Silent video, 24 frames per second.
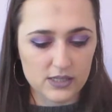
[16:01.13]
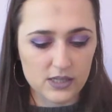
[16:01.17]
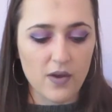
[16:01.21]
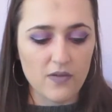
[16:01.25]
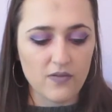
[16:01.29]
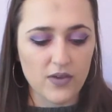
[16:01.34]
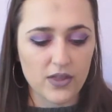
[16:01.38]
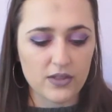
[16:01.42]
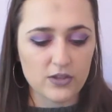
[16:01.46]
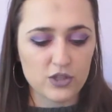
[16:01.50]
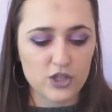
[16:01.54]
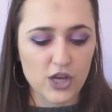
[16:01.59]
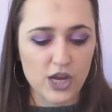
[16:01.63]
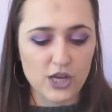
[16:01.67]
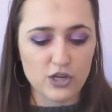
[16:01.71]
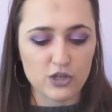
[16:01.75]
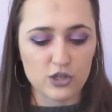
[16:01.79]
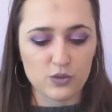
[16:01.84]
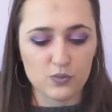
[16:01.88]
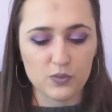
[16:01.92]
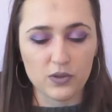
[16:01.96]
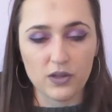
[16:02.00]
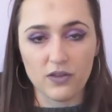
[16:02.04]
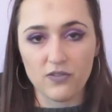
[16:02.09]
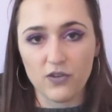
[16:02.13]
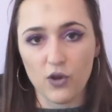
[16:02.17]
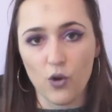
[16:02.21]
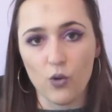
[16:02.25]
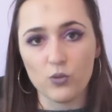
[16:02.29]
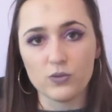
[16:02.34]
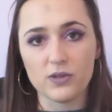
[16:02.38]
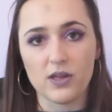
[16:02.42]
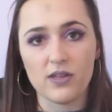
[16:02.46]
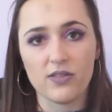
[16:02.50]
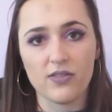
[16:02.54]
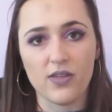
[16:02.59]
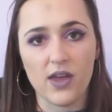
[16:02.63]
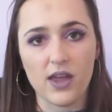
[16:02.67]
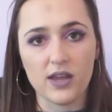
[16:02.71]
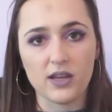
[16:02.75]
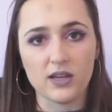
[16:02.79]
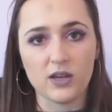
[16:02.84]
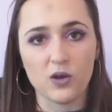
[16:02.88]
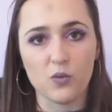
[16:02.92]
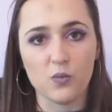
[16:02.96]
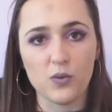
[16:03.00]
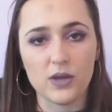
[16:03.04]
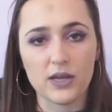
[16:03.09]
And that change is really the only
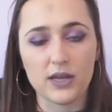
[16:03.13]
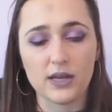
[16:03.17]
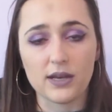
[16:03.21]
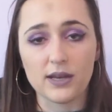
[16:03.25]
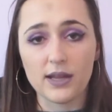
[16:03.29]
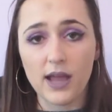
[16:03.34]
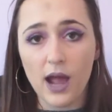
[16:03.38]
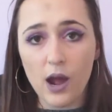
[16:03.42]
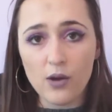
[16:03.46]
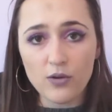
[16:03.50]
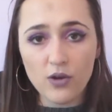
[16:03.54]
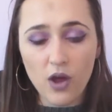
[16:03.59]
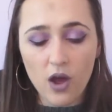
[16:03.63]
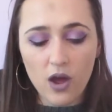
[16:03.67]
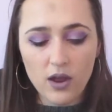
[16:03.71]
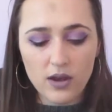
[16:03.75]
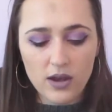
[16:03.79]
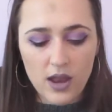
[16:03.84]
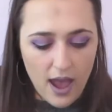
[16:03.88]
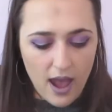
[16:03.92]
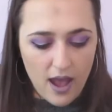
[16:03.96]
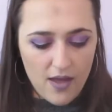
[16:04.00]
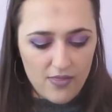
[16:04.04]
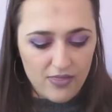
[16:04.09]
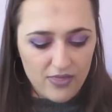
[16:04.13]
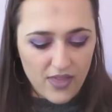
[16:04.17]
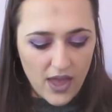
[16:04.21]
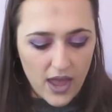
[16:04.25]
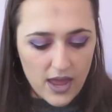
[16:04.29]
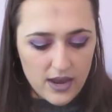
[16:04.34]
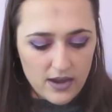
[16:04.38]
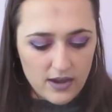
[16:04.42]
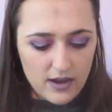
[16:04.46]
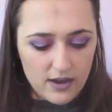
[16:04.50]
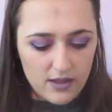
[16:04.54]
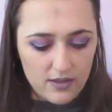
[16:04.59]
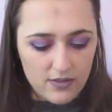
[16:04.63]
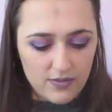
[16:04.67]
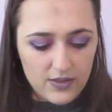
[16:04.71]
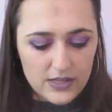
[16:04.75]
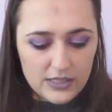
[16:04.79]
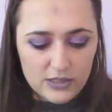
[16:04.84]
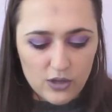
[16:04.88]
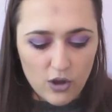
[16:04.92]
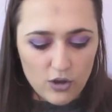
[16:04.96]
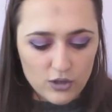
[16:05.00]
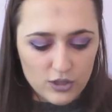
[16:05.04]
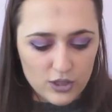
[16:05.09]
thing we can count on. And then
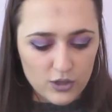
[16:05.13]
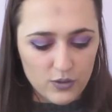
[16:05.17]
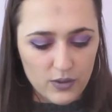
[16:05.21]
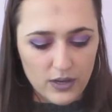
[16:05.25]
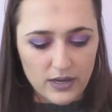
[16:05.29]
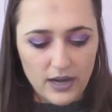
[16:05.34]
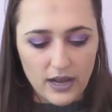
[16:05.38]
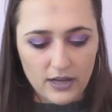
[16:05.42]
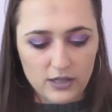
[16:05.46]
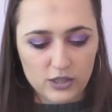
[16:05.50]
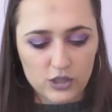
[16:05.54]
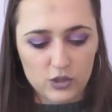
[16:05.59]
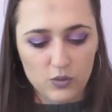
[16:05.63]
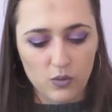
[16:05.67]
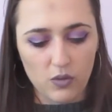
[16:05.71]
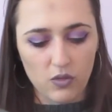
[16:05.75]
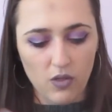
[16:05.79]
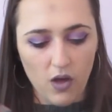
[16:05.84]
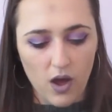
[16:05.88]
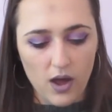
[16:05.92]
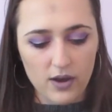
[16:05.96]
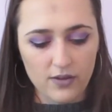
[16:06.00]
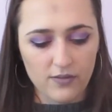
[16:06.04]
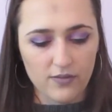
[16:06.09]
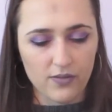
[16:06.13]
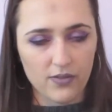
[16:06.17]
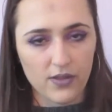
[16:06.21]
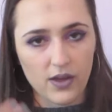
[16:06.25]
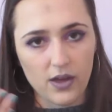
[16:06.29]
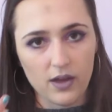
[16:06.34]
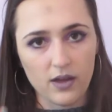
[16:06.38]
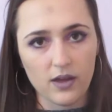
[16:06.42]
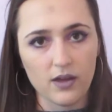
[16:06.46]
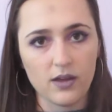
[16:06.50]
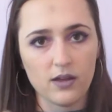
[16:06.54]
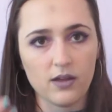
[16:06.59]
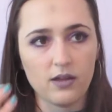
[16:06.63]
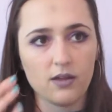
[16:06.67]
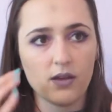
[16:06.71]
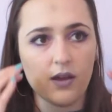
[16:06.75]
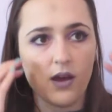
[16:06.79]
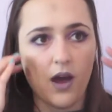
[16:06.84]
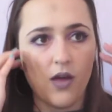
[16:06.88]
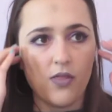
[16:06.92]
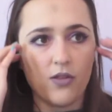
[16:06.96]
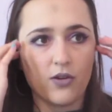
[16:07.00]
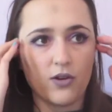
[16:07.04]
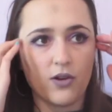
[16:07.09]
this also connects to a lot of the
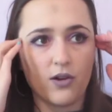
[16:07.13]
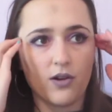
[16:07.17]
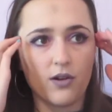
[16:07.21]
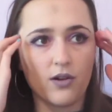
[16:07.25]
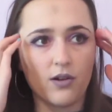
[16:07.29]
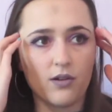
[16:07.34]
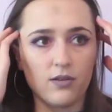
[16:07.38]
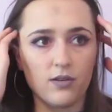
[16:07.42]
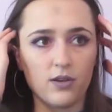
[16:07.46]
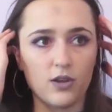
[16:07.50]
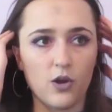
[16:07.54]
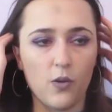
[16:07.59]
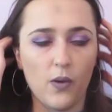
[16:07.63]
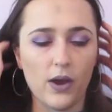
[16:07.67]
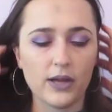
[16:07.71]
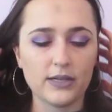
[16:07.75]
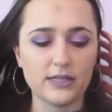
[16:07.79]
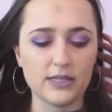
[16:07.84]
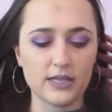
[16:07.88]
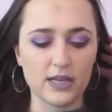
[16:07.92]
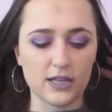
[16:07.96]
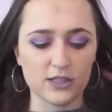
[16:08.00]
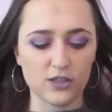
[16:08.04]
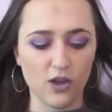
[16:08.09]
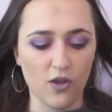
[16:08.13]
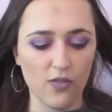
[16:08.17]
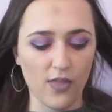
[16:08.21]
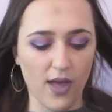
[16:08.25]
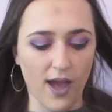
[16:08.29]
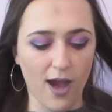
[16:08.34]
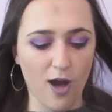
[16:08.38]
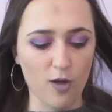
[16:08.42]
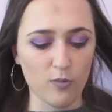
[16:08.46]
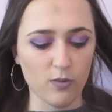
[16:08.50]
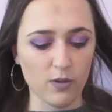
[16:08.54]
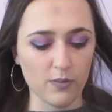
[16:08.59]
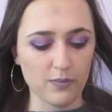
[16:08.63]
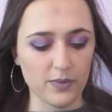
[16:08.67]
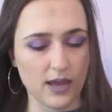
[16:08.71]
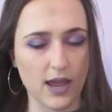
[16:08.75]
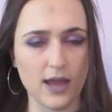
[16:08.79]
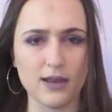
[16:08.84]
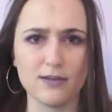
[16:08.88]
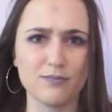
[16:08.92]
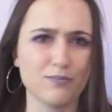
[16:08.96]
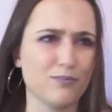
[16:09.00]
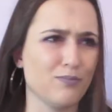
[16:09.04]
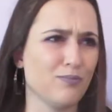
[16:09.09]
other, you know, ideas on the album
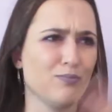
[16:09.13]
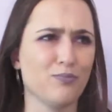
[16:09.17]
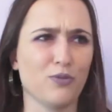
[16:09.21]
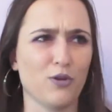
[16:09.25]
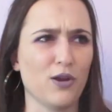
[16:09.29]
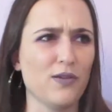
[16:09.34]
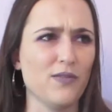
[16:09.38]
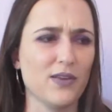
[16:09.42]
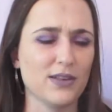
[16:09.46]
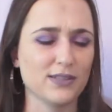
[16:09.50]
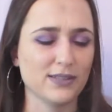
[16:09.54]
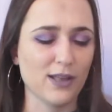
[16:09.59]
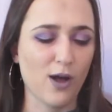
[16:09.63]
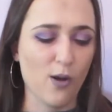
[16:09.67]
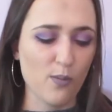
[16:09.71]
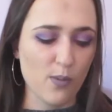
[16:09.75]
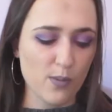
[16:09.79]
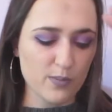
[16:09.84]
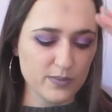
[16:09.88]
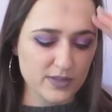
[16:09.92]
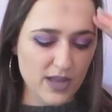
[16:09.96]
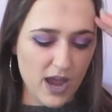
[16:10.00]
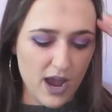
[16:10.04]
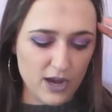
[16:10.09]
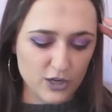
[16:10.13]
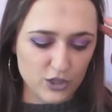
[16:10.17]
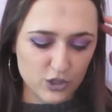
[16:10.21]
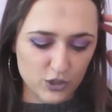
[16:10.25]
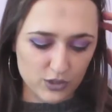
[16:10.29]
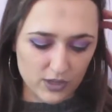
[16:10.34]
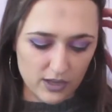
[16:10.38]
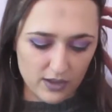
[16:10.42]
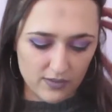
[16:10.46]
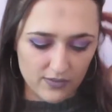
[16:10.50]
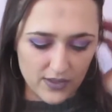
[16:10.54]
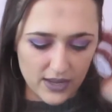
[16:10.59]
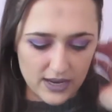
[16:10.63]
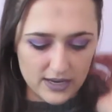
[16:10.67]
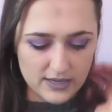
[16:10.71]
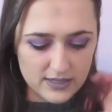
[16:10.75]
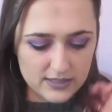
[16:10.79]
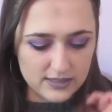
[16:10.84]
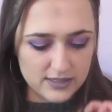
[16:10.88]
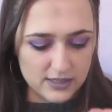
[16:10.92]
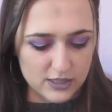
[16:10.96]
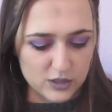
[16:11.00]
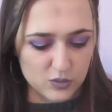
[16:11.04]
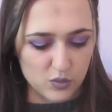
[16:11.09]
and previous albums, actually, that
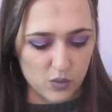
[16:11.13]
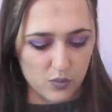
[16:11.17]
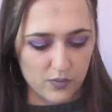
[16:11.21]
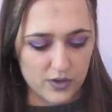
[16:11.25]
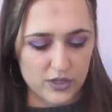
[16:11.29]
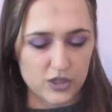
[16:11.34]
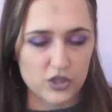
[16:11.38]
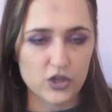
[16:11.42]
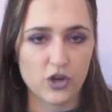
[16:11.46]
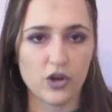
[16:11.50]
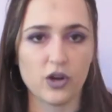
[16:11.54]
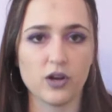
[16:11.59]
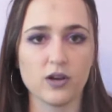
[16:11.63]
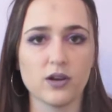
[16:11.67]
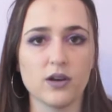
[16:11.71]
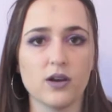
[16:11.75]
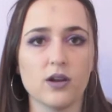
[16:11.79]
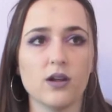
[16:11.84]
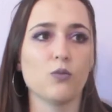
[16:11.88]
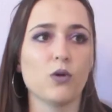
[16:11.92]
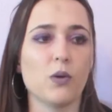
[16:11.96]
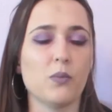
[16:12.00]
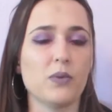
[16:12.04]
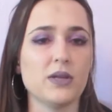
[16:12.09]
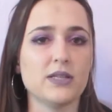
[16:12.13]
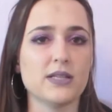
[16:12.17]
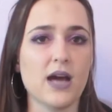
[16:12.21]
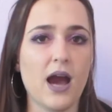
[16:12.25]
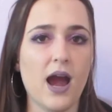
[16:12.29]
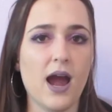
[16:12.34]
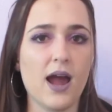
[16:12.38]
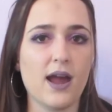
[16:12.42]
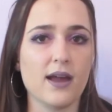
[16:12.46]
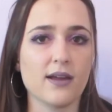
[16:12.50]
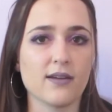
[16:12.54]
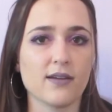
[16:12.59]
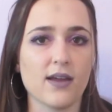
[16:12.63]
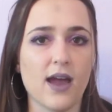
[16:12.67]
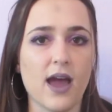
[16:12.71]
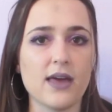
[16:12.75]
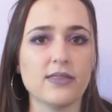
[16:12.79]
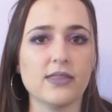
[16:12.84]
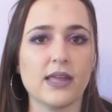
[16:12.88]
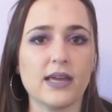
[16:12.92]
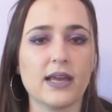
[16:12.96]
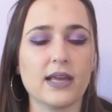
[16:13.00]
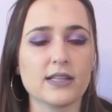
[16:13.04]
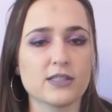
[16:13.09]
innocence will return when we die.
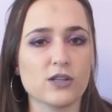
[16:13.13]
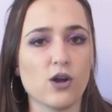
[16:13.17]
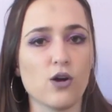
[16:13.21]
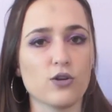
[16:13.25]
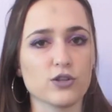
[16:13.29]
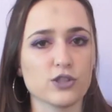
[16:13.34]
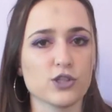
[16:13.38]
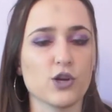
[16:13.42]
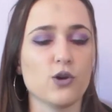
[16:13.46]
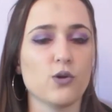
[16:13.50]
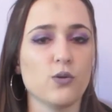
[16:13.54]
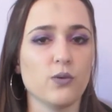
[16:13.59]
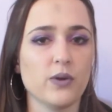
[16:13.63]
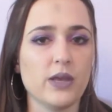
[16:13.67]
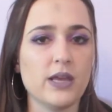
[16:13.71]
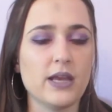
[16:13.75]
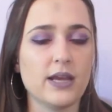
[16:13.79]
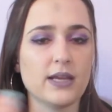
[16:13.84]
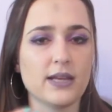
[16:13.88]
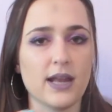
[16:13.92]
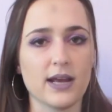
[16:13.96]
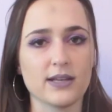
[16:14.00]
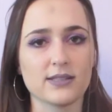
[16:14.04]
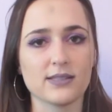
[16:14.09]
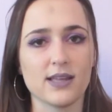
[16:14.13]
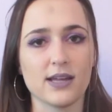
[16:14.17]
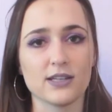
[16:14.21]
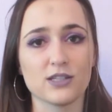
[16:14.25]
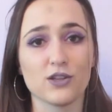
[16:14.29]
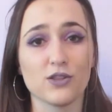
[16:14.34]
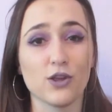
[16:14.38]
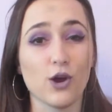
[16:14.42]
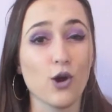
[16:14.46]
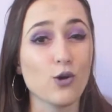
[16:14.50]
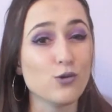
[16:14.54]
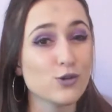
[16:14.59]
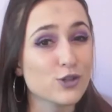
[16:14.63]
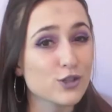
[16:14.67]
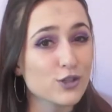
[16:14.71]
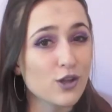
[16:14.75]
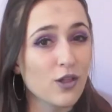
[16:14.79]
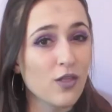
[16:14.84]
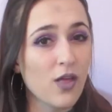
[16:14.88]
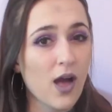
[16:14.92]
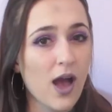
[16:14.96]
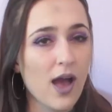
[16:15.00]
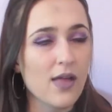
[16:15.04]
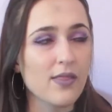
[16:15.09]
And like, it's also, he connects that to the ocean
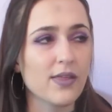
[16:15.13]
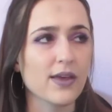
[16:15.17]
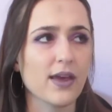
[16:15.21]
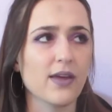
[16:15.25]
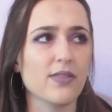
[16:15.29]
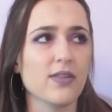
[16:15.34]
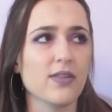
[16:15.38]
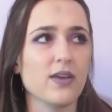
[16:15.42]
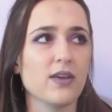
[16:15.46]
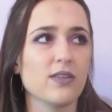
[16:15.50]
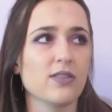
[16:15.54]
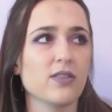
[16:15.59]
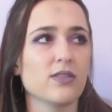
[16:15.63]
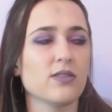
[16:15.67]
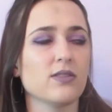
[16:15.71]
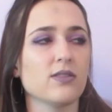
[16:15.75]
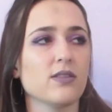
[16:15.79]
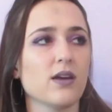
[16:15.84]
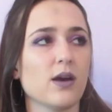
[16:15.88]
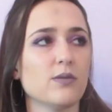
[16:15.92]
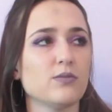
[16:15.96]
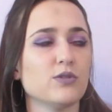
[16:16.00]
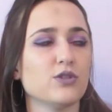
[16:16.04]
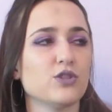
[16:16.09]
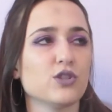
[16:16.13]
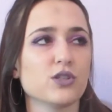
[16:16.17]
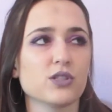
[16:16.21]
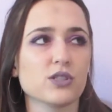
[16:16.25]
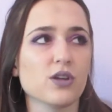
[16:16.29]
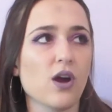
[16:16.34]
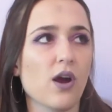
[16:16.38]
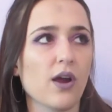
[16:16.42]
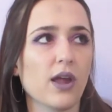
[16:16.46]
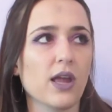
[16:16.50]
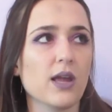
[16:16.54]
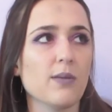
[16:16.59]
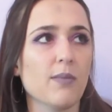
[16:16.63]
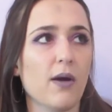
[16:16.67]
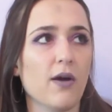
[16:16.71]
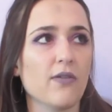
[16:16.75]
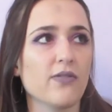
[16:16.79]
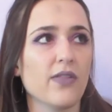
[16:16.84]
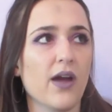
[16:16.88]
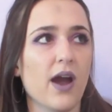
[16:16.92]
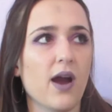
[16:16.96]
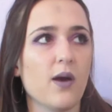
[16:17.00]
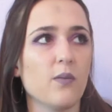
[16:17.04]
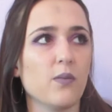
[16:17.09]
a lot. Like, I think I was just talking
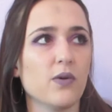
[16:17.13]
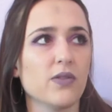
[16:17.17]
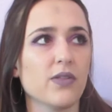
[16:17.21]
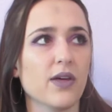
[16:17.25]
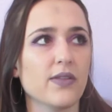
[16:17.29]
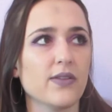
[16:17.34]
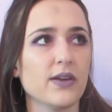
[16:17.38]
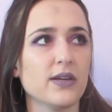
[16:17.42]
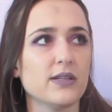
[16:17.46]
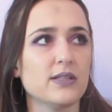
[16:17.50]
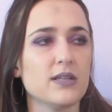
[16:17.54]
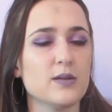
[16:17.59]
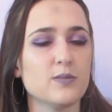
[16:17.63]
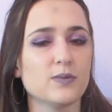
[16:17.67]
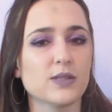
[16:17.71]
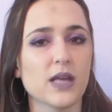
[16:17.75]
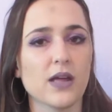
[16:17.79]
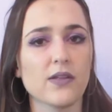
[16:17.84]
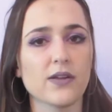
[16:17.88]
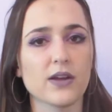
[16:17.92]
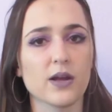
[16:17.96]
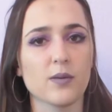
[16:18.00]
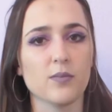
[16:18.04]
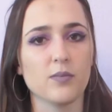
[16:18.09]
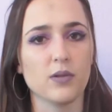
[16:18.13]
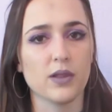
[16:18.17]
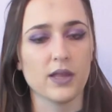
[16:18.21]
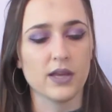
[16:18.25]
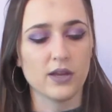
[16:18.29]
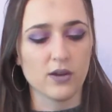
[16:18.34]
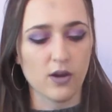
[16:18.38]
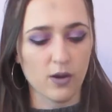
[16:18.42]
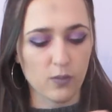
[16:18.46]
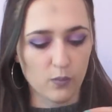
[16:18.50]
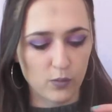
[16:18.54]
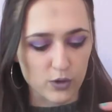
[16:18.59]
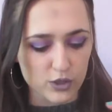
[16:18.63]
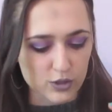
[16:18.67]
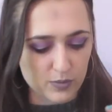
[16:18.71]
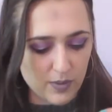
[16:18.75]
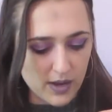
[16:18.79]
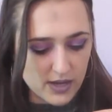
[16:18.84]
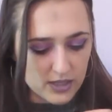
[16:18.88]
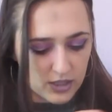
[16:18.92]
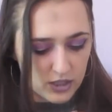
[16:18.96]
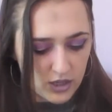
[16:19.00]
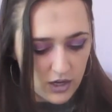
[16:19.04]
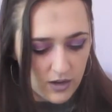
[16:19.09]
about that with, I think, Deep Silent Complete on
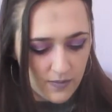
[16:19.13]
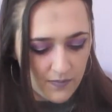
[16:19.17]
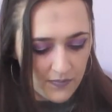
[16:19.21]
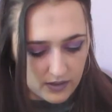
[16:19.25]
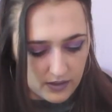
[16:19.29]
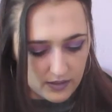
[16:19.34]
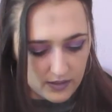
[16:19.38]
Wishmaster.